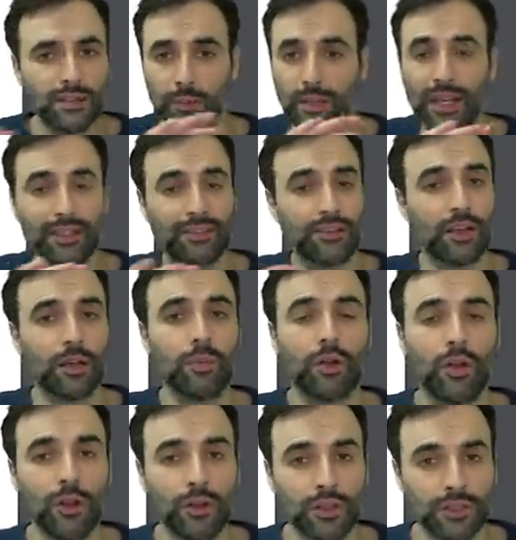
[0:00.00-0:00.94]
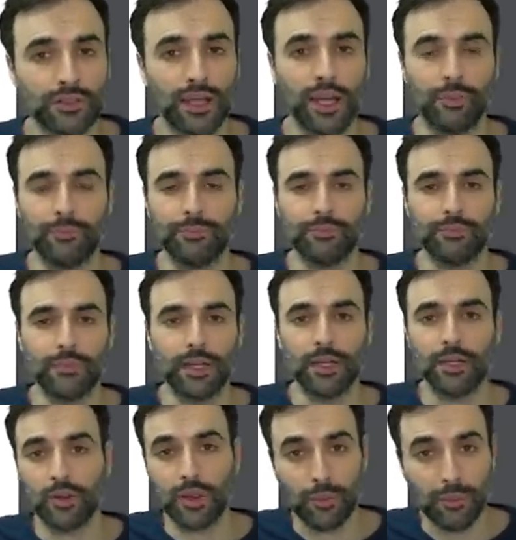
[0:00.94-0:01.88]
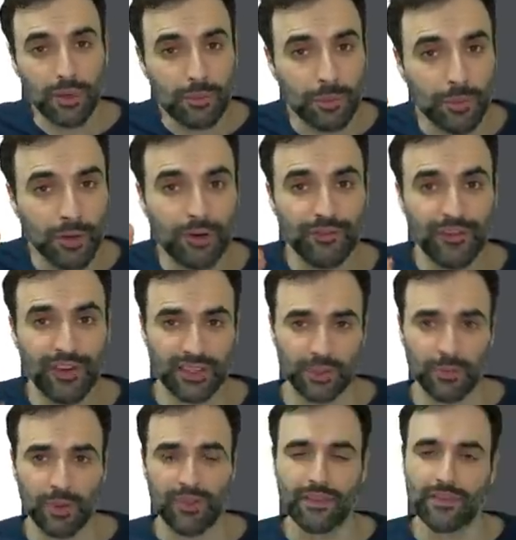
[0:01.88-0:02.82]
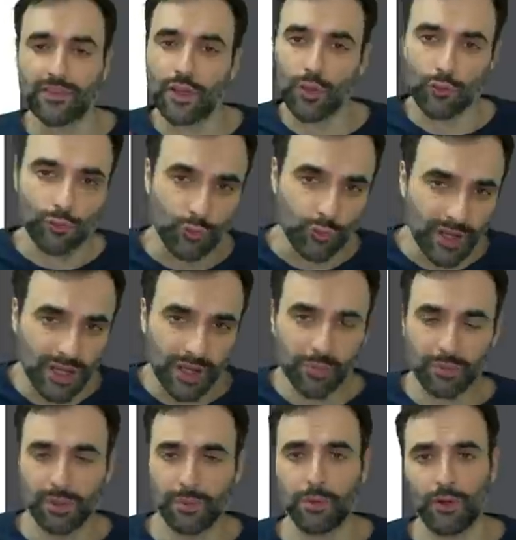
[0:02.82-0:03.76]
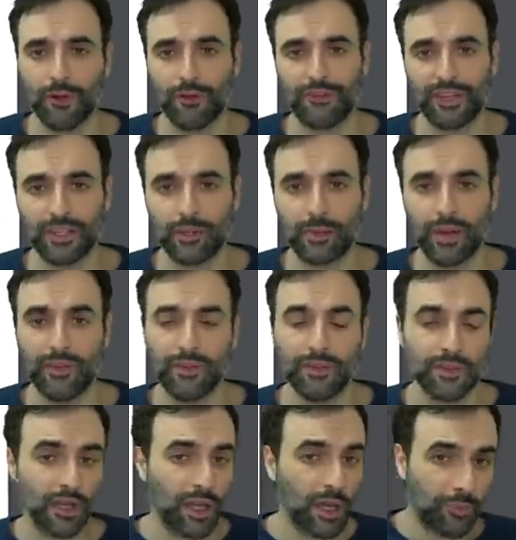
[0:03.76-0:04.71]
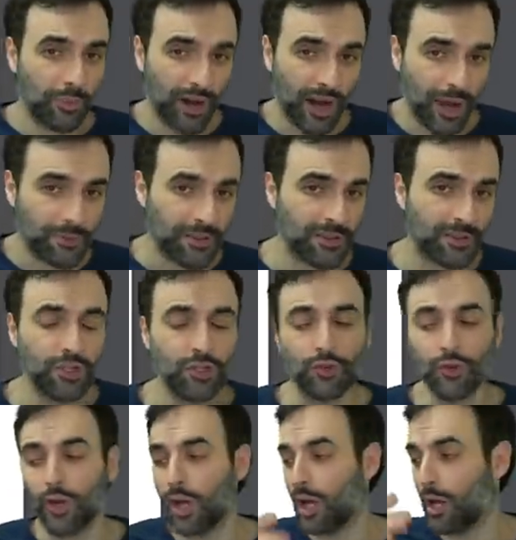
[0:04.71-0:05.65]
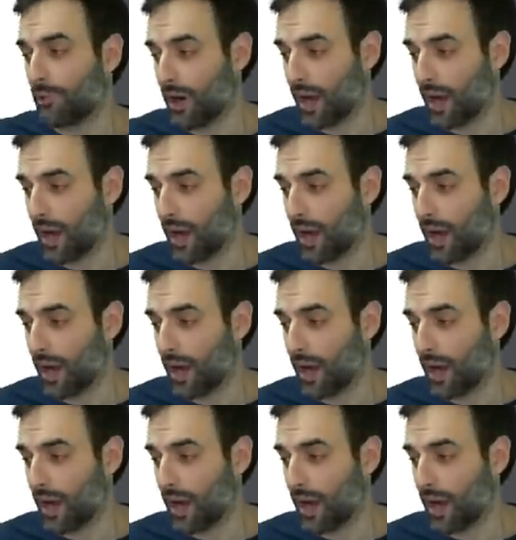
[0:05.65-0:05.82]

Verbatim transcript: Something I talk about all the time. I know that people are affected by this. Real people are affected by this. Perhaps it's you.